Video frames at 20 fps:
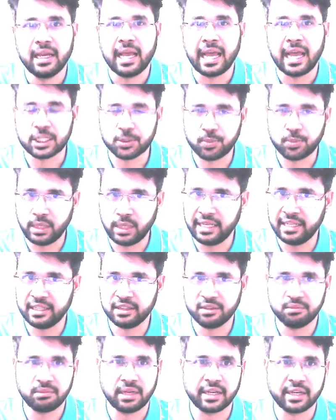
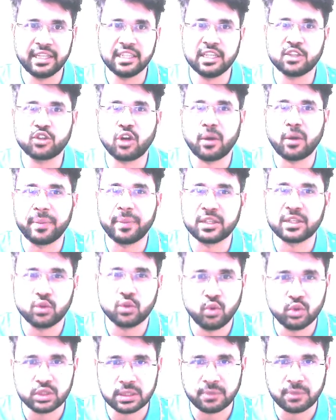explain again the topic
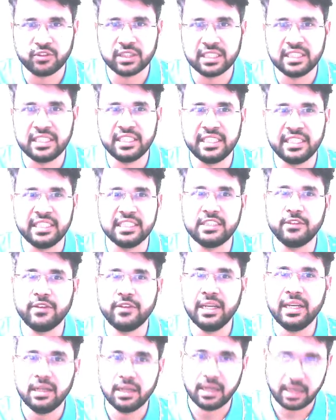to someone in easy
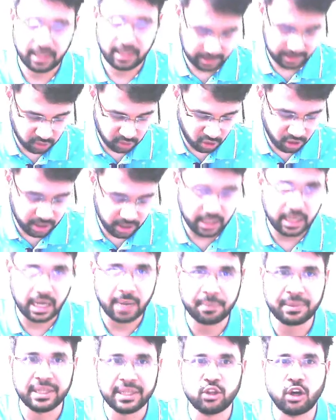way, or
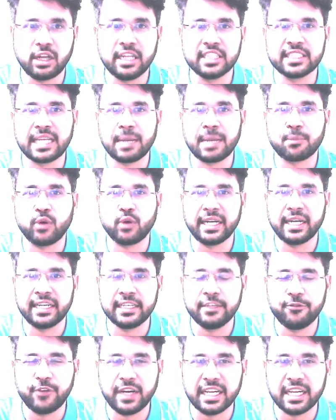apne knowledge gap ko
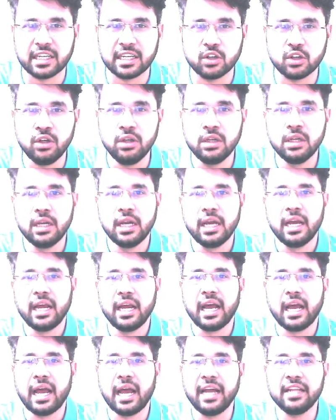identify karo
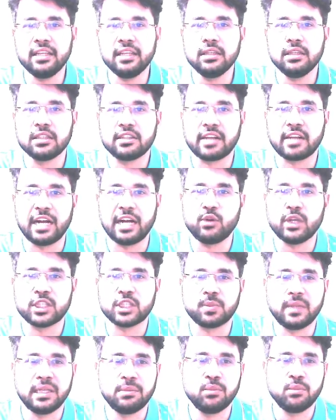and try to
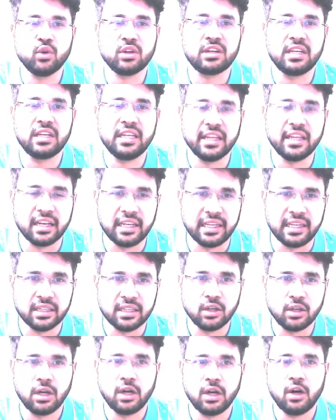explain more clearly,
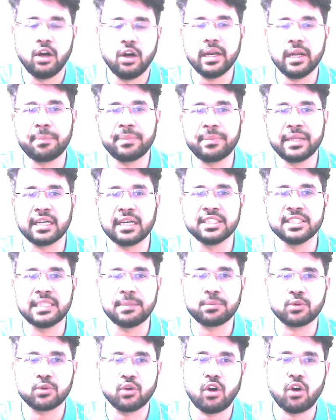or apne
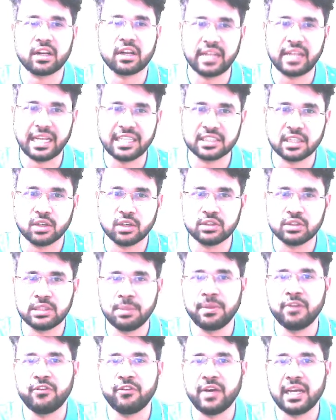concept ko organize karo,
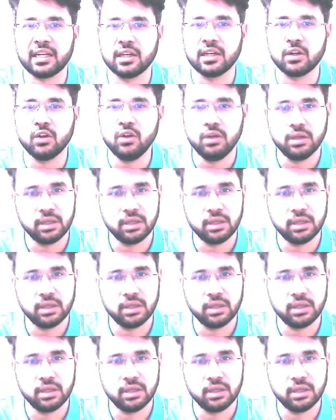simplify karo,